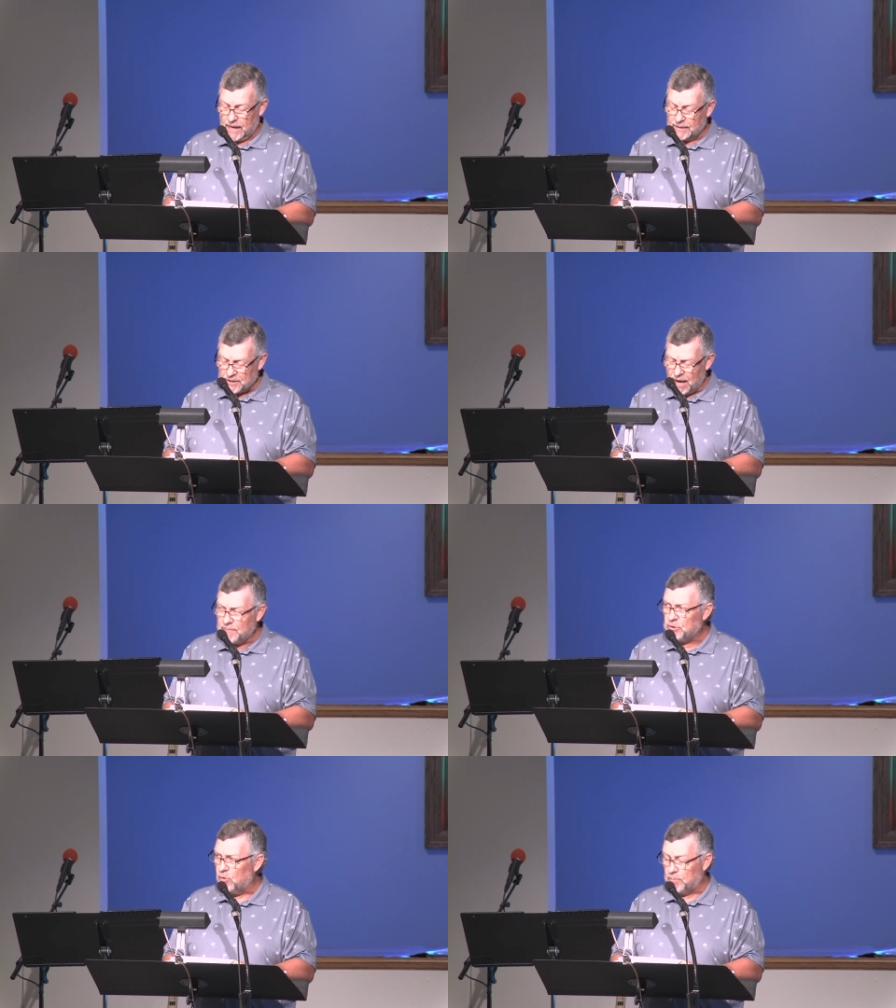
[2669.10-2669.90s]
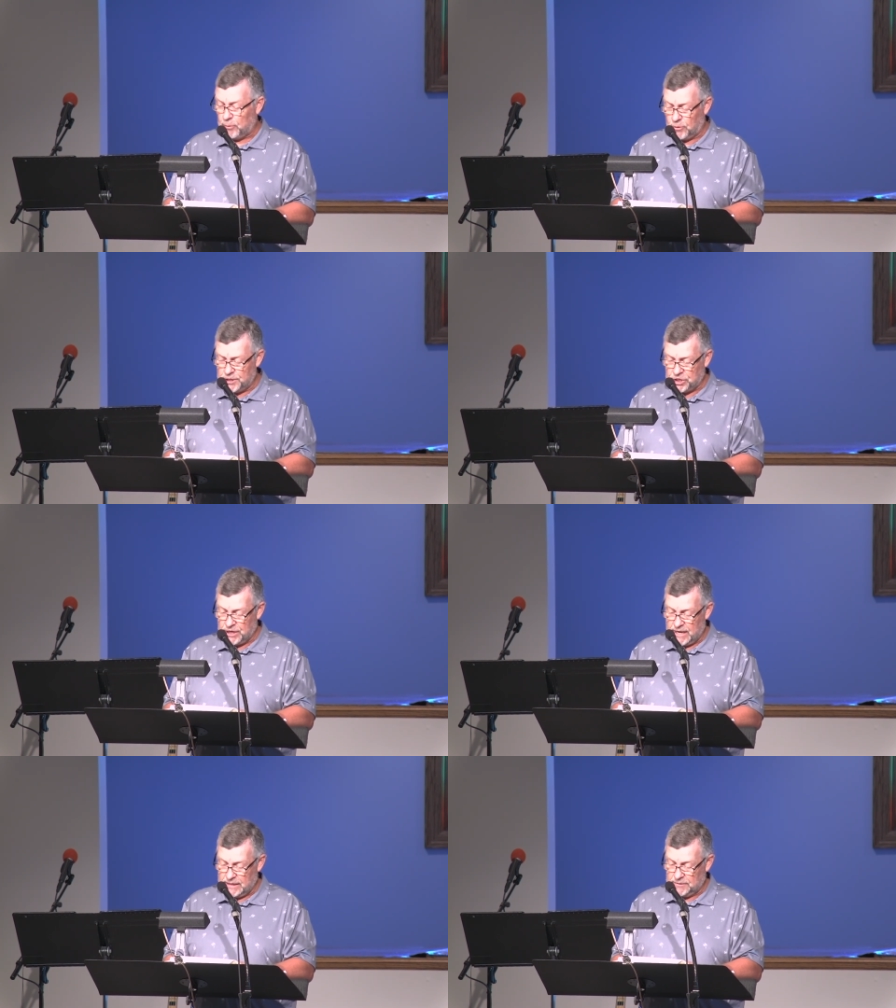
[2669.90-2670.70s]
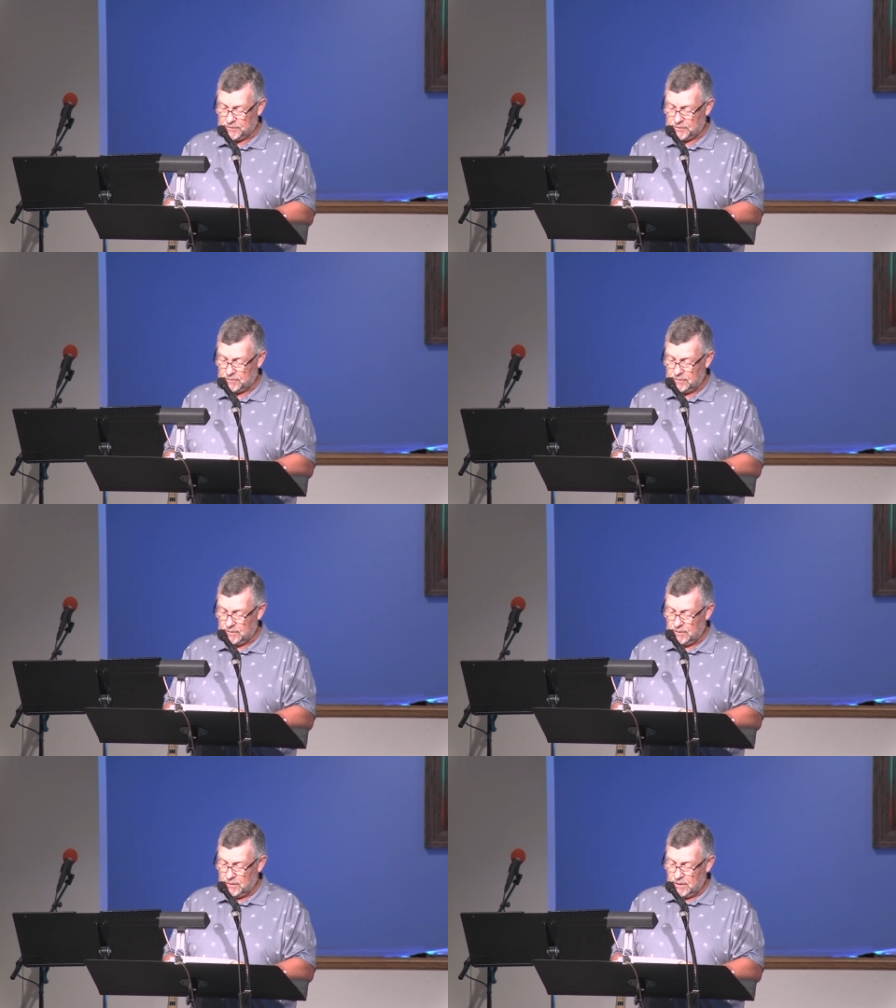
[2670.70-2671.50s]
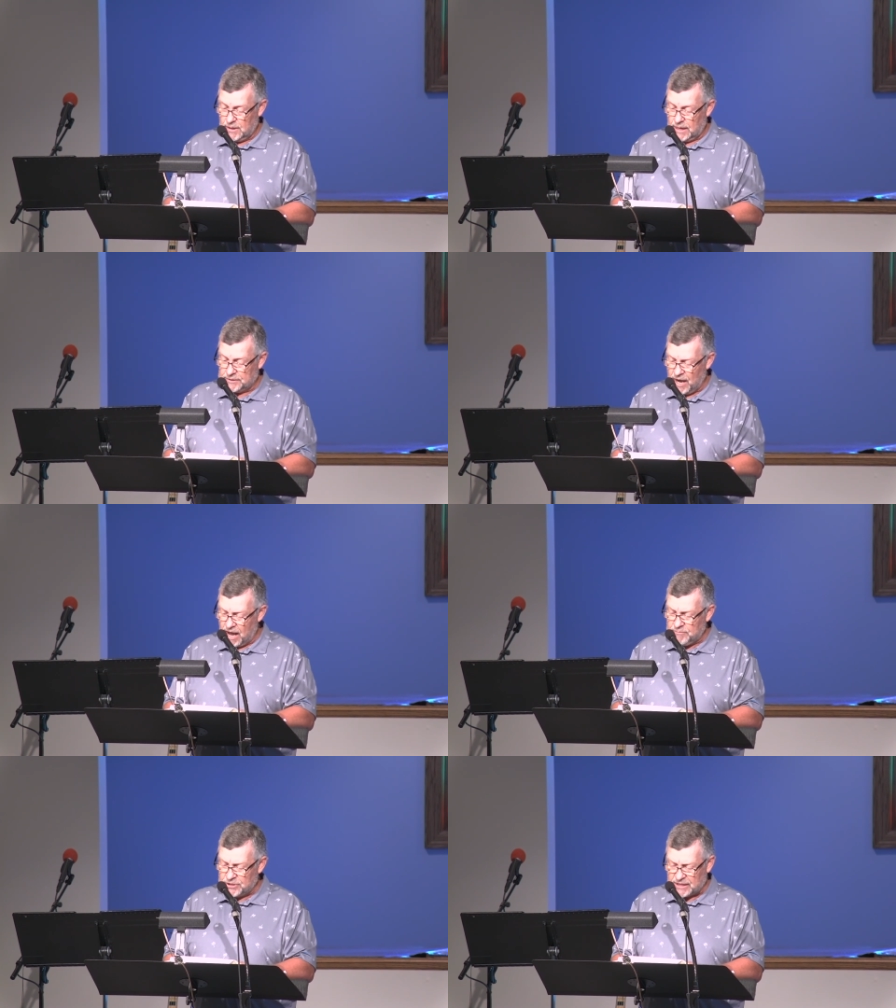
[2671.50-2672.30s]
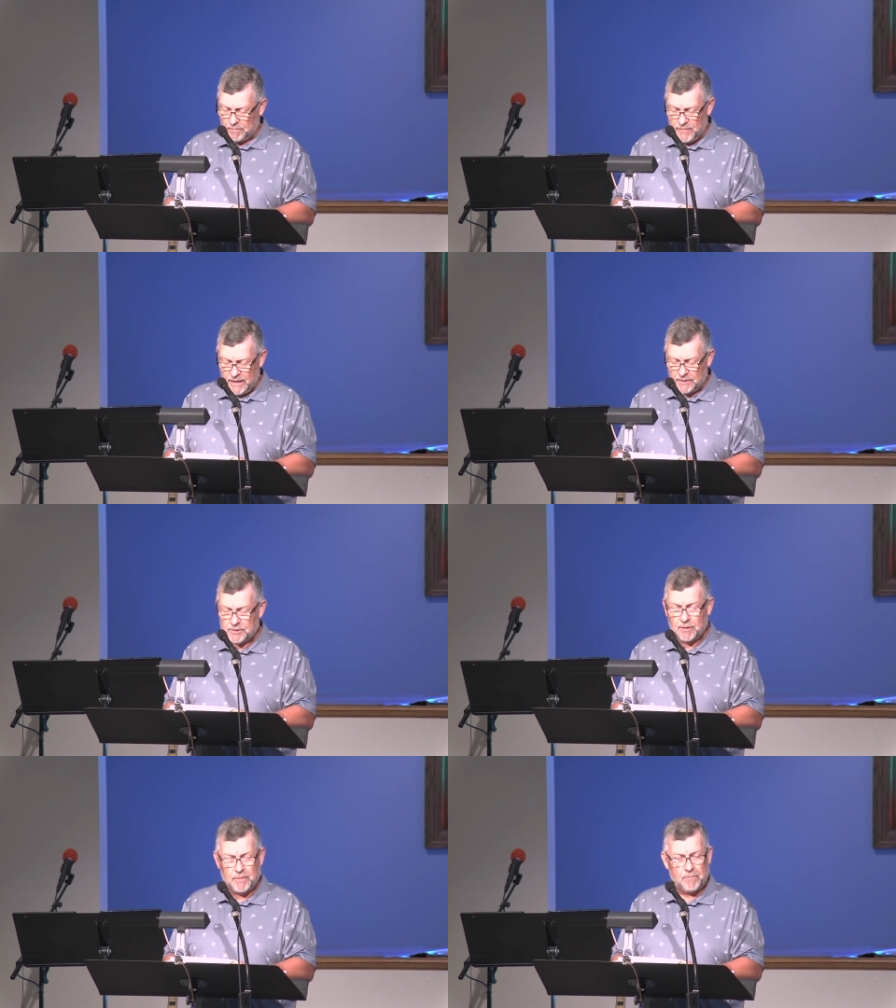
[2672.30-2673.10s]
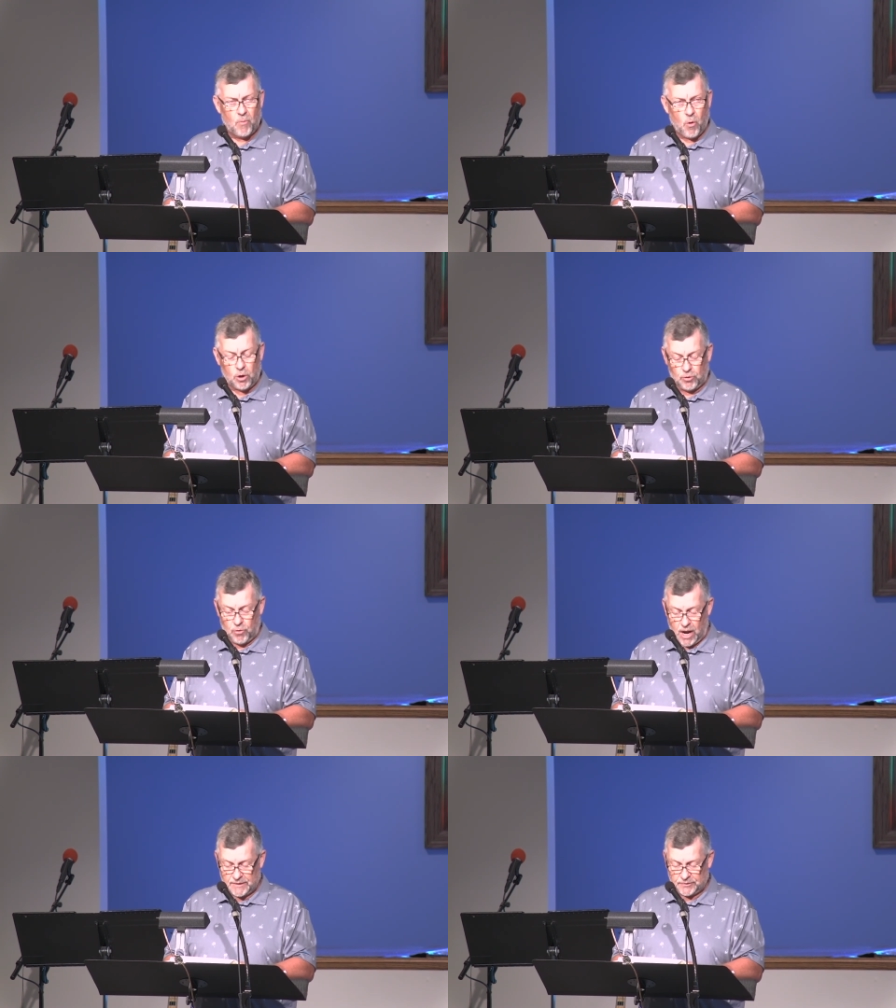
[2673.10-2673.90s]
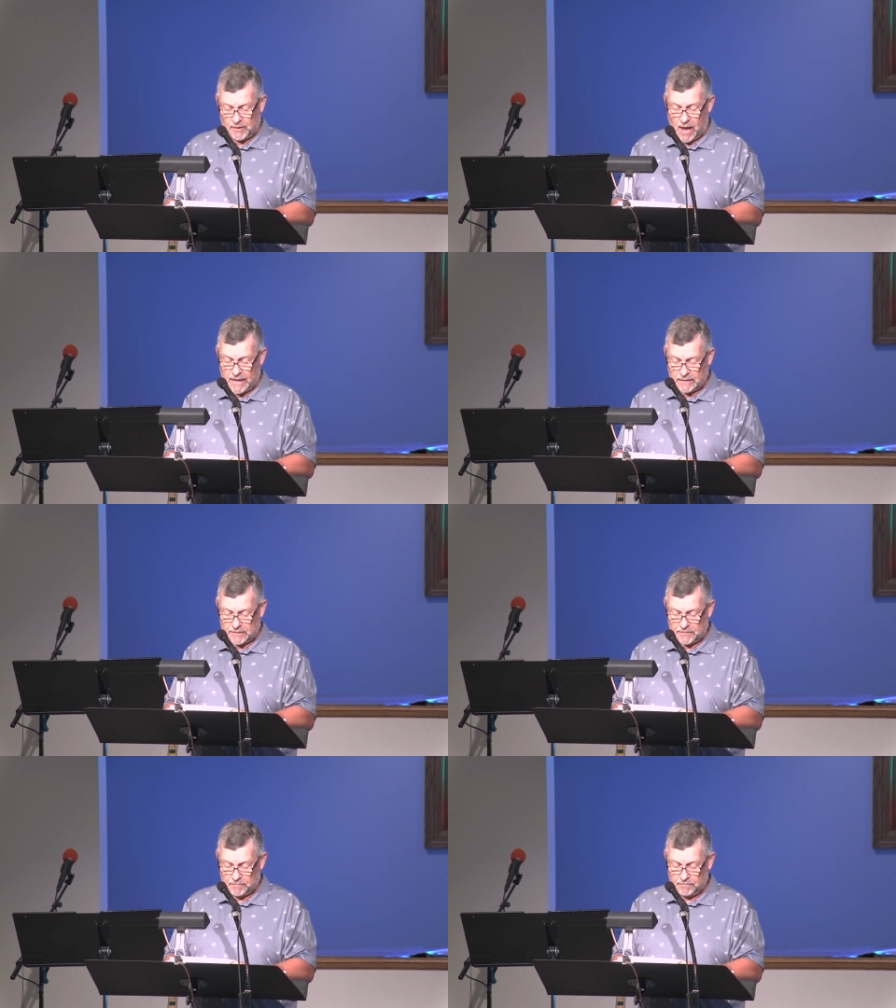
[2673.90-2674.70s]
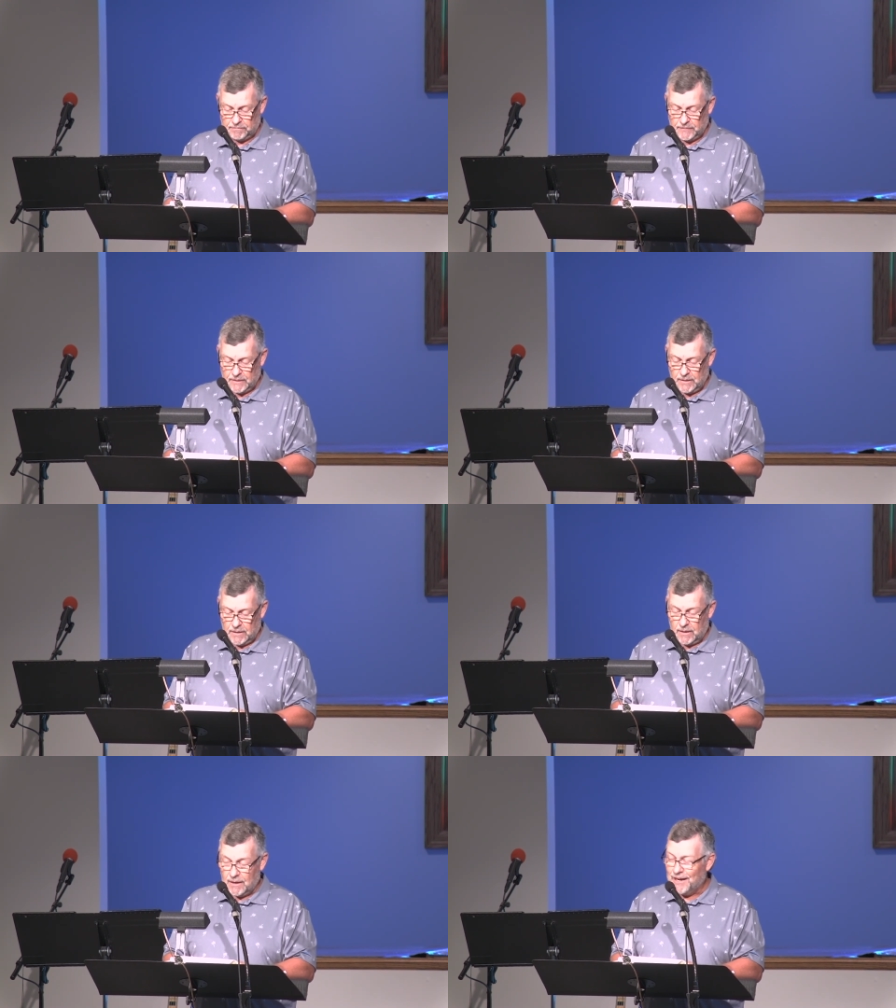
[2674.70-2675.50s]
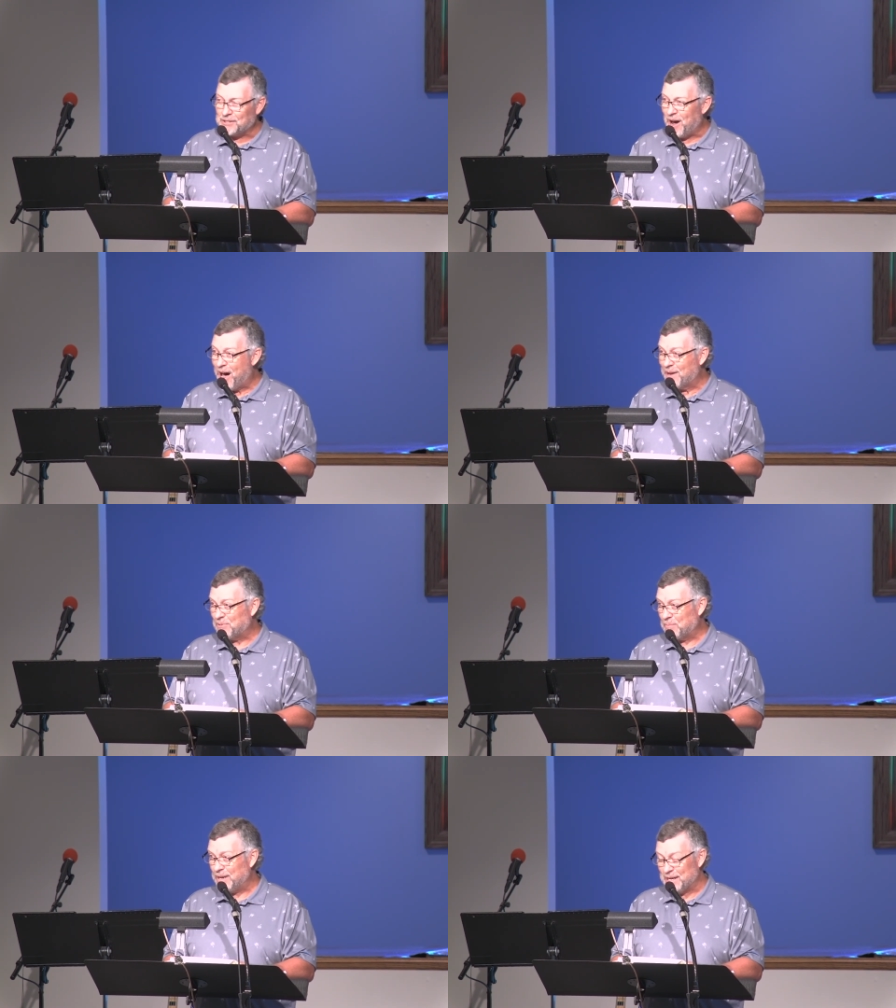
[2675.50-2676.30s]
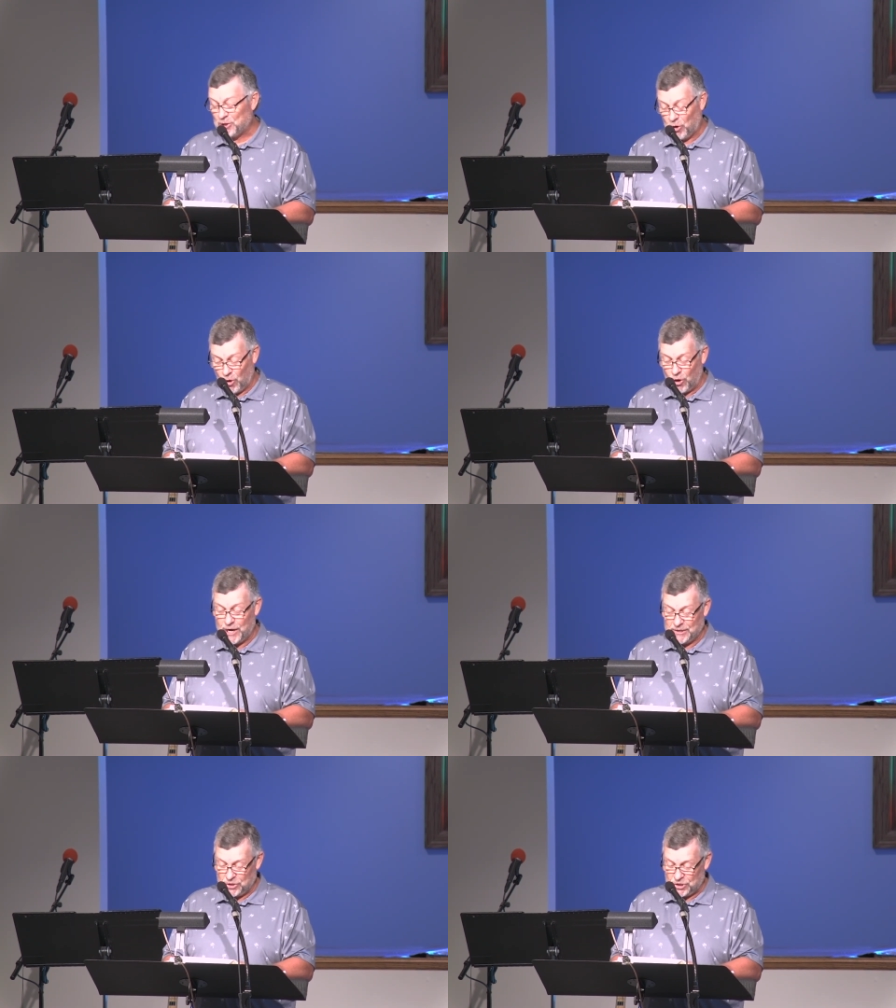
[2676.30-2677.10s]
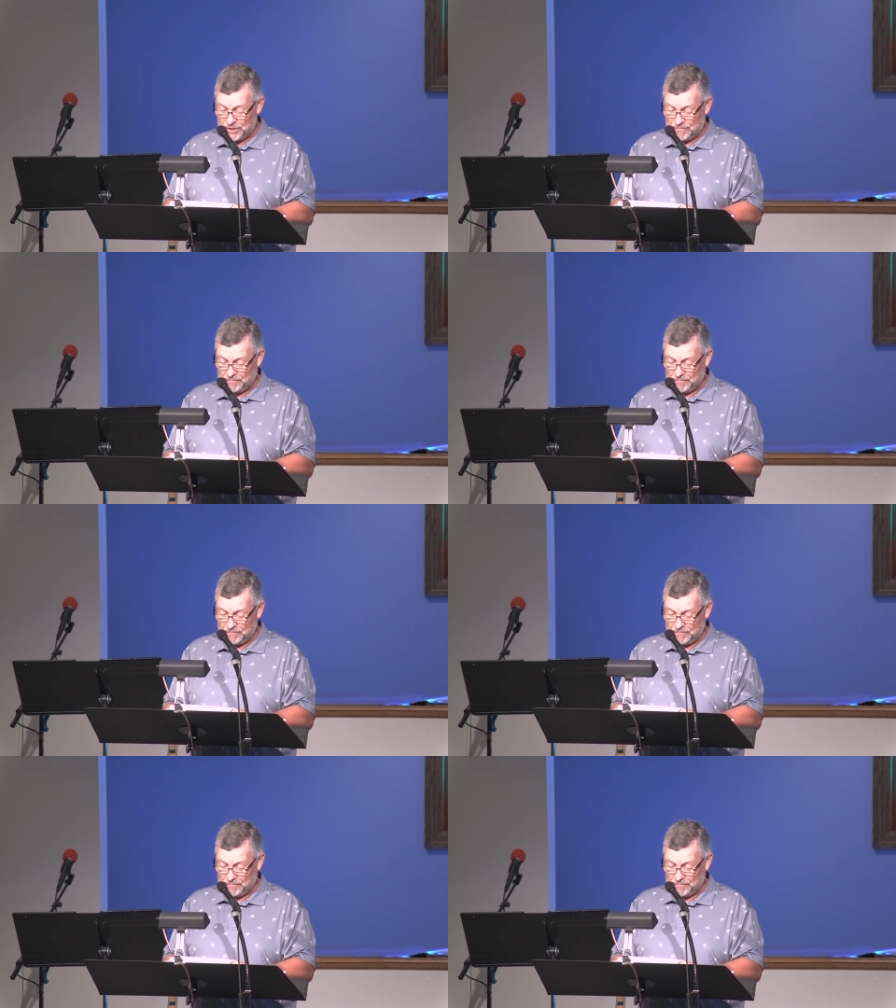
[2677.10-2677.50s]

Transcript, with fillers: a time to appreciate, a time to commit to be more Christ like, a time to be encouraged